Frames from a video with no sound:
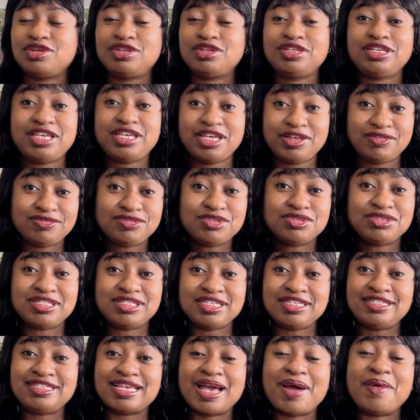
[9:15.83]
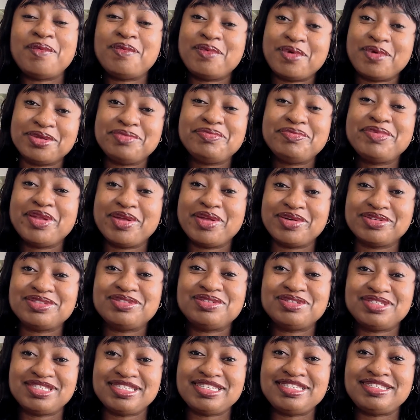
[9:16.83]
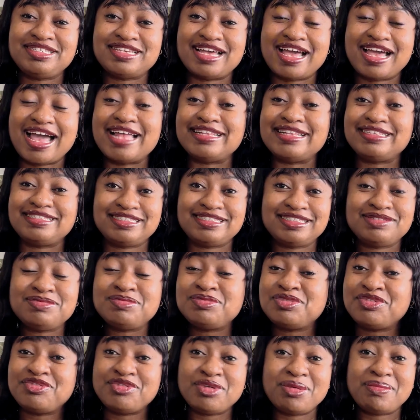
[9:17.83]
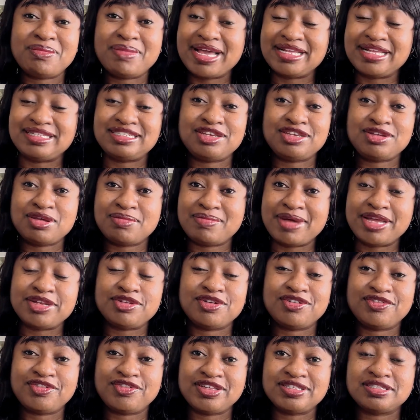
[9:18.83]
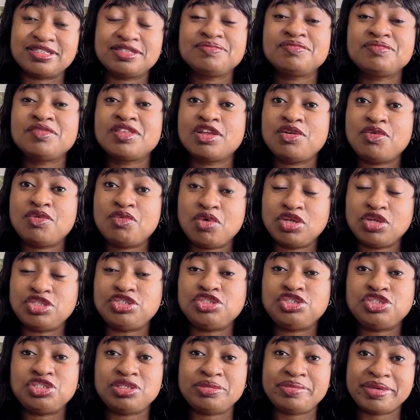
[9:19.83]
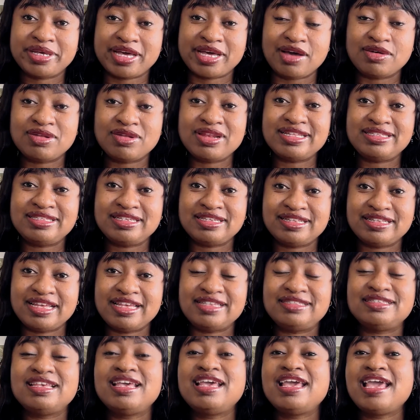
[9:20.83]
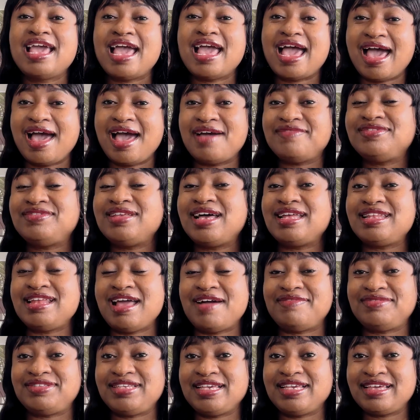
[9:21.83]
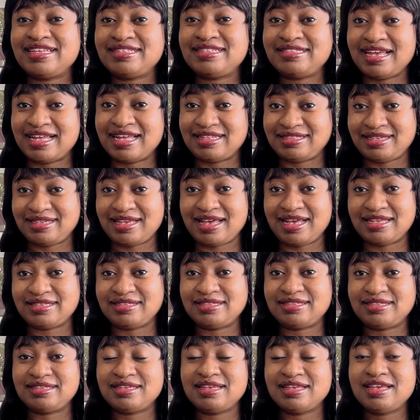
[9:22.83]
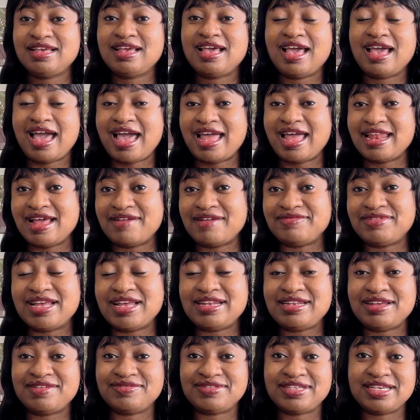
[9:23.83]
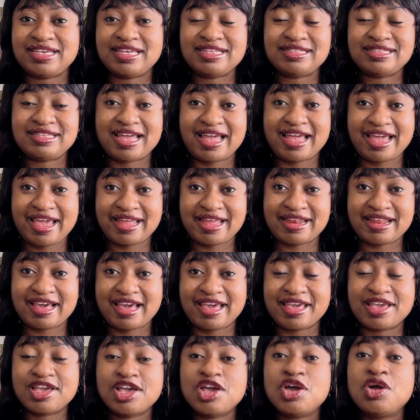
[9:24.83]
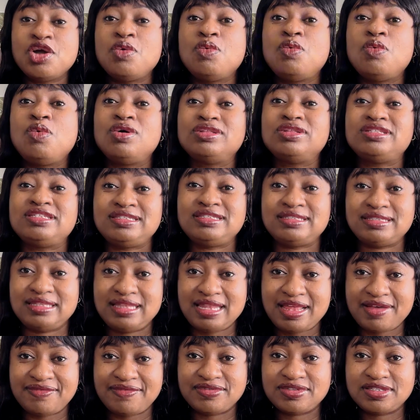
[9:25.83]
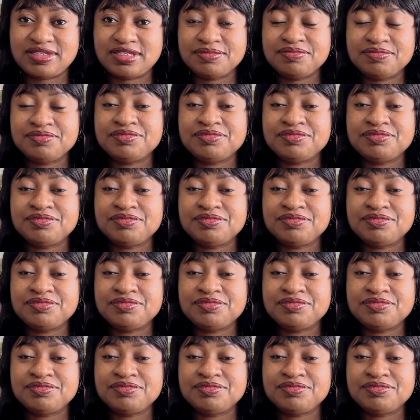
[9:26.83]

Give to Caesar what belongs to Caesar, and move your mind, take your mind off it. What you should be calculating is, after they have taken their tax and after they have taken their NI, what is left.